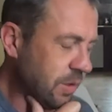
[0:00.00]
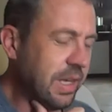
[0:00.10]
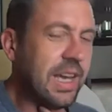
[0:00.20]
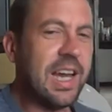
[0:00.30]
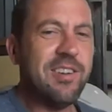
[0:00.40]

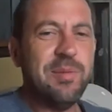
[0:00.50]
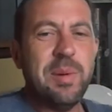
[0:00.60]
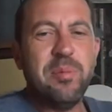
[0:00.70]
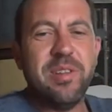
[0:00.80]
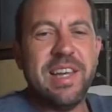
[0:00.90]
Yeah, I
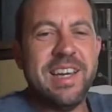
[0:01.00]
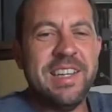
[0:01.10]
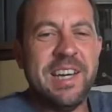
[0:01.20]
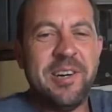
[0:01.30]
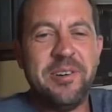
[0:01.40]
remember that
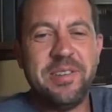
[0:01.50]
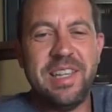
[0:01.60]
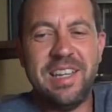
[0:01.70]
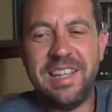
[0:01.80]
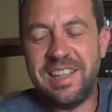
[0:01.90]
now.
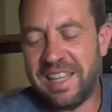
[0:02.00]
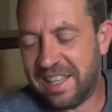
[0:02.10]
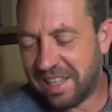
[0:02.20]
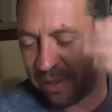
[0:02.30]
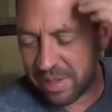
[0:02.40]
Now that, now
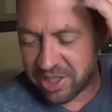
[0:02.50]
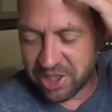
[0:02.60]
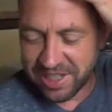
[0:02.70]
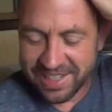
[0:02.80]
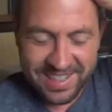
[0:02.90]
that you
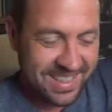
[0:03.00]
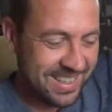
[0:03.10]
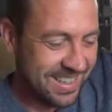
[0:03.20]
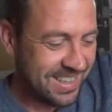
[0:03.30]
mention it. that